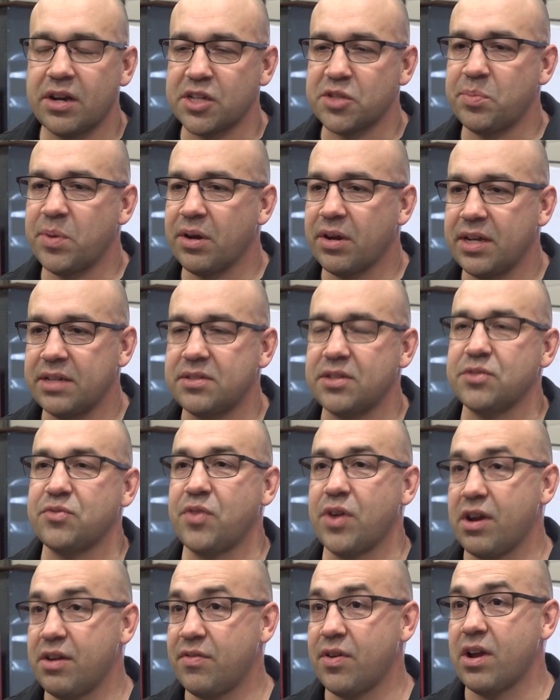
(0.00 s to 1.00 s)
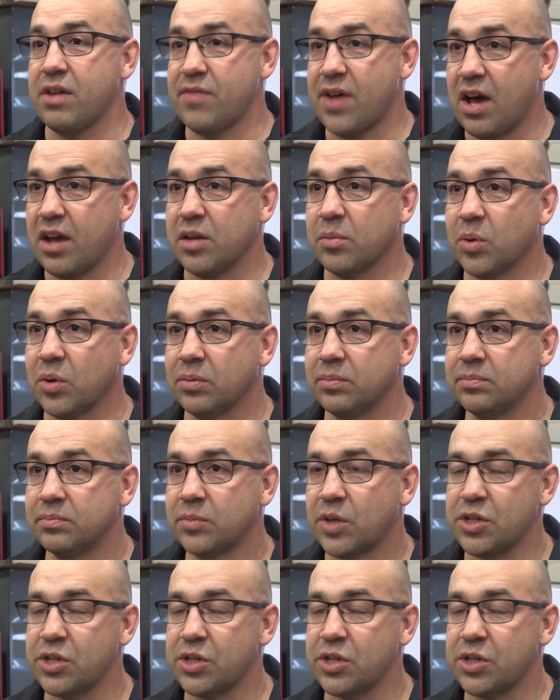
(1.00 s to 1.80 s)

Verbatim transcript: experience is very, very valuable